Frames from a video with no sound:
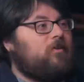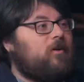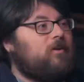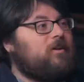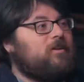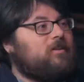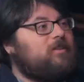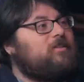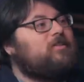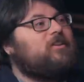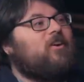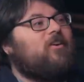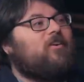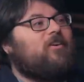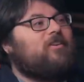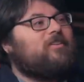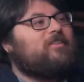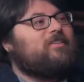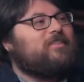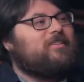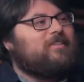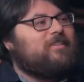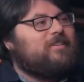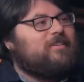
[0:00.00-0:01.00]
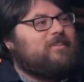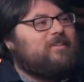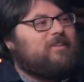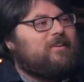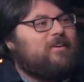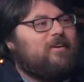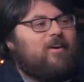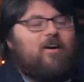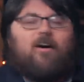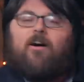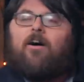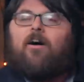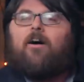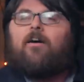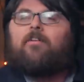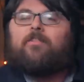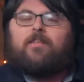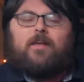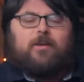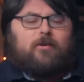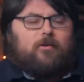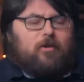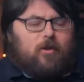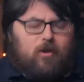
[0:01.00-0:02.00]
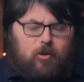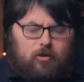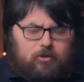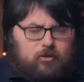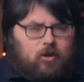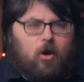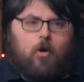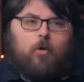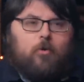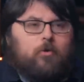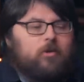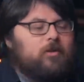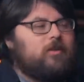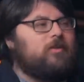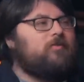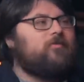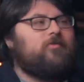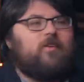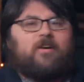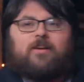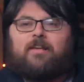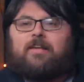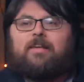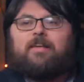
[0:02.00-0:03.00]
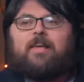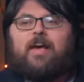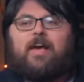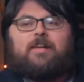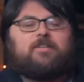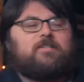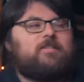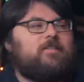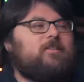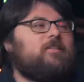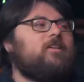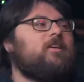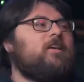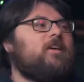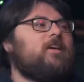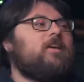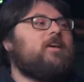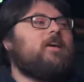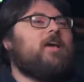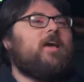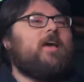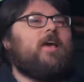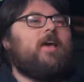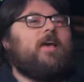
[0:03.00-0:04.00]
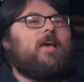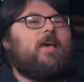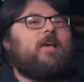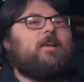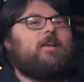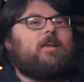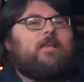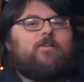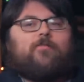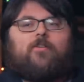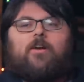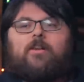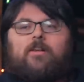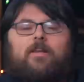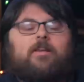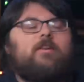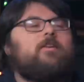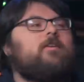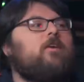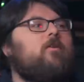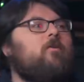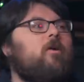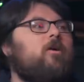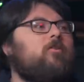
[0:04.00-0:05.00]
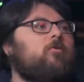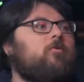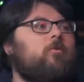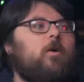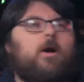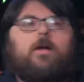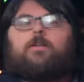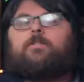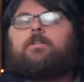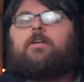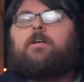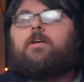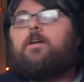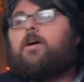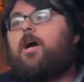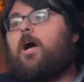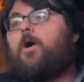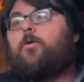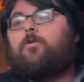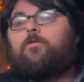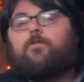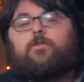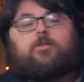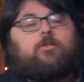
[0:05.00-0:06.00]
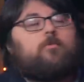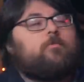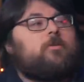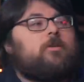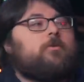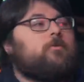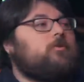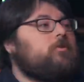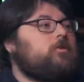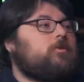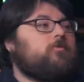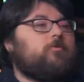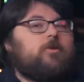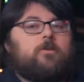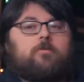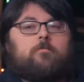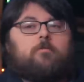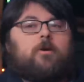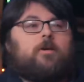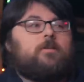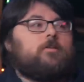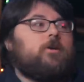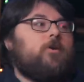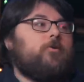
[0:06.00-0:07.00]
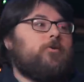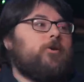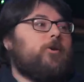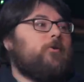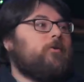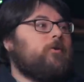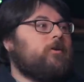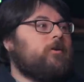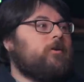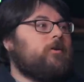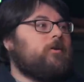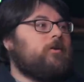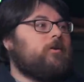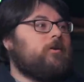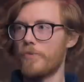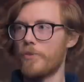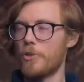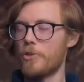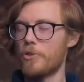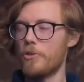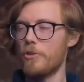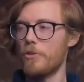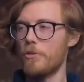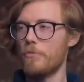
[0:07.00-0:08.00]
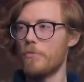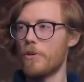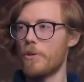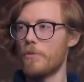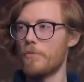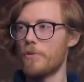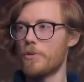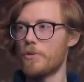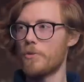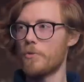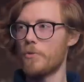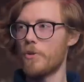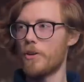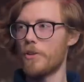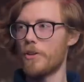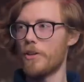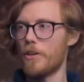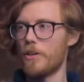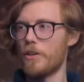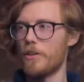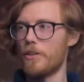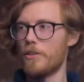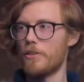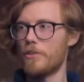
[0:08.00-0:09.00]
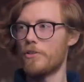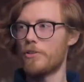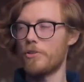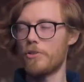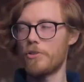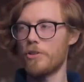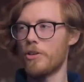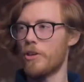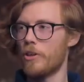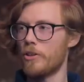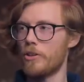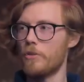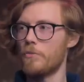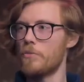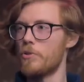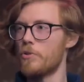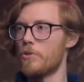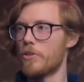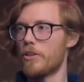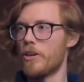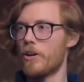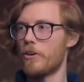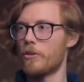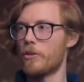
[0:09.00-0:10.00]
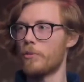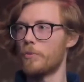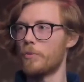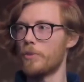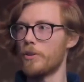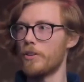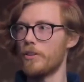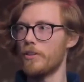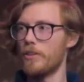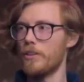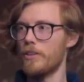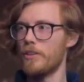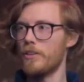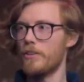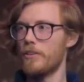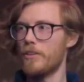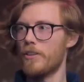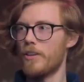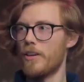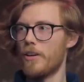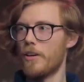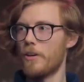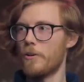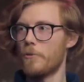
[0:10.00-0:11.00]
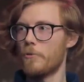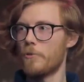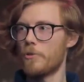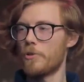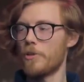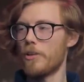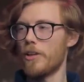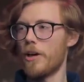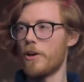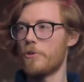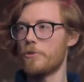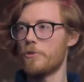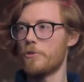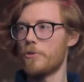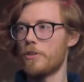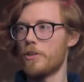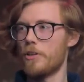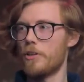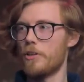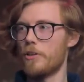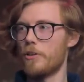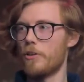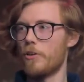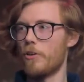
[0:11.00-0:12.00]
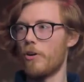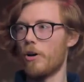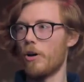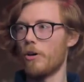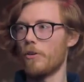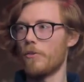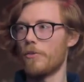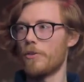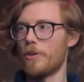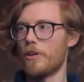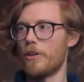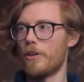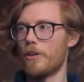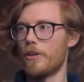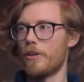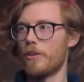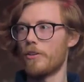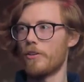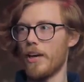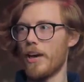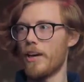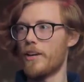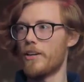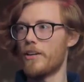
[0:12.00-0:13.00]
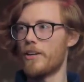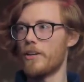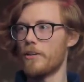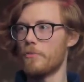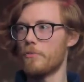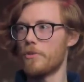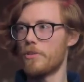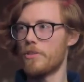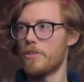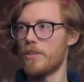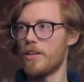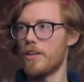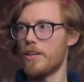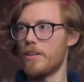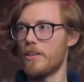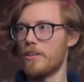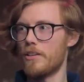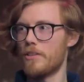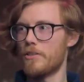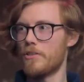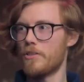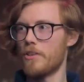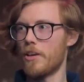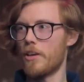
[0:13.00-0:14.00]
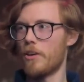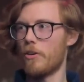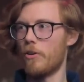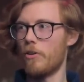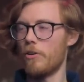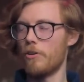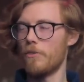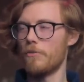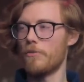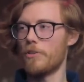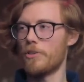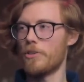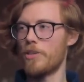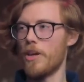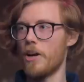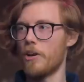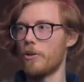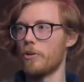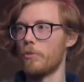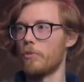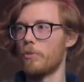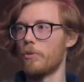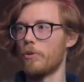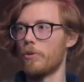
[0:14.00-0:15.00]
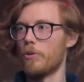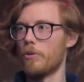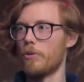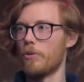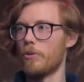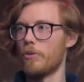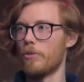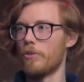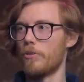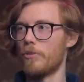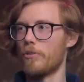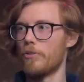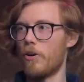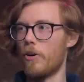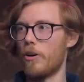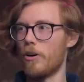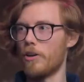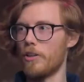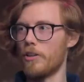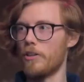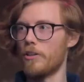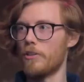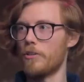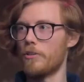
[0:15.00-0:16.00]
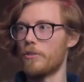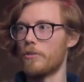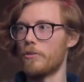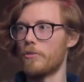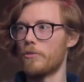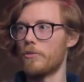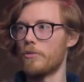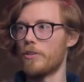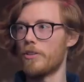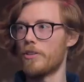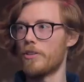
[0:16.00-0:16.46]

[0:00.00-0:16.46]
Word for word: fucking songs uh, that are totally fucking catchy. And if I didn't know otherwise, I would assume they were just written by Toto. Certain moments where they just cut the music out completely, which allows you to hear all of their editing mistakes and all of the terrible audio